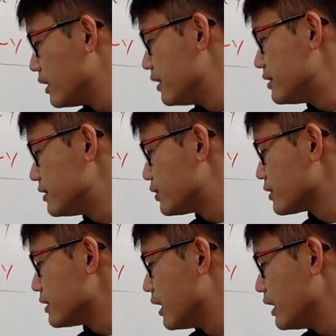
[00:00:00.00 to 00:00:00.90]
This is
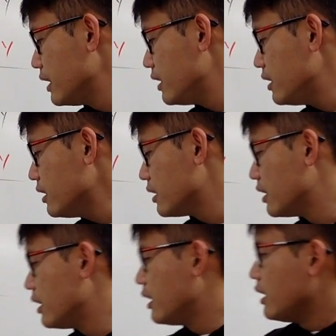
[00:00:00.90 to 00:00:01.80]
just e.
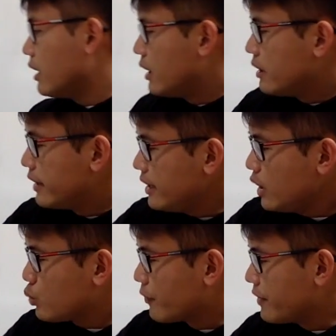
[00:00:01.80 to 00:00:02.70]
The
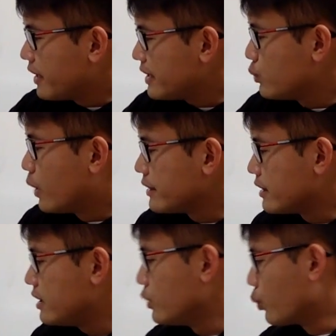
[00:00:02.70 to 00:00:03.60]
integral of negative 1 in the
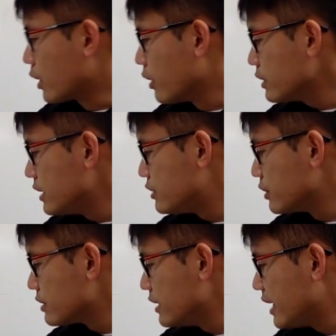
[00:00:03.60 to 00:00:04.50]
t world is
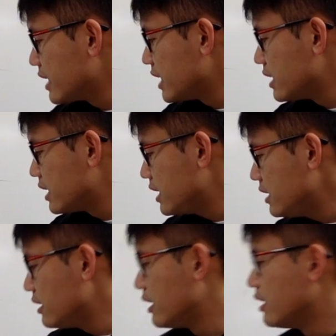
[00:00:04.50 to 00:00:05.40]
just negative
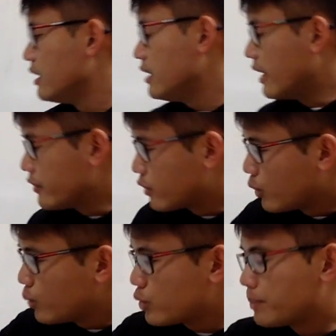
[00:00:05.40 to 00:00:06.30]
t. And
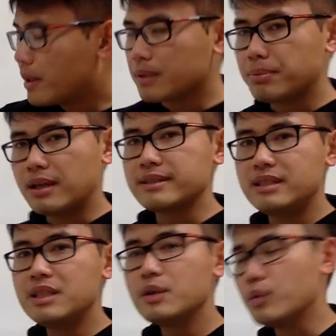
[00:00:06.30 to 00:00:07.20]
don't worry about the plus
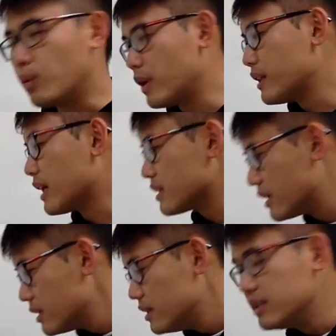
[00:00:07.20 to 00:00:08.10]
e or whatnot.
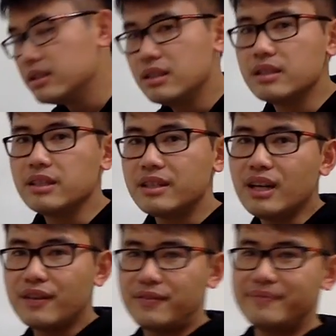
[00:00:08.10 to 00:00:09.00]
This is
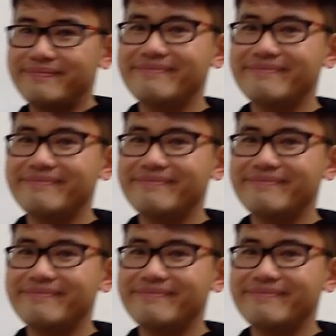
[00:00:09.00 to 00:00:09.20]
enough.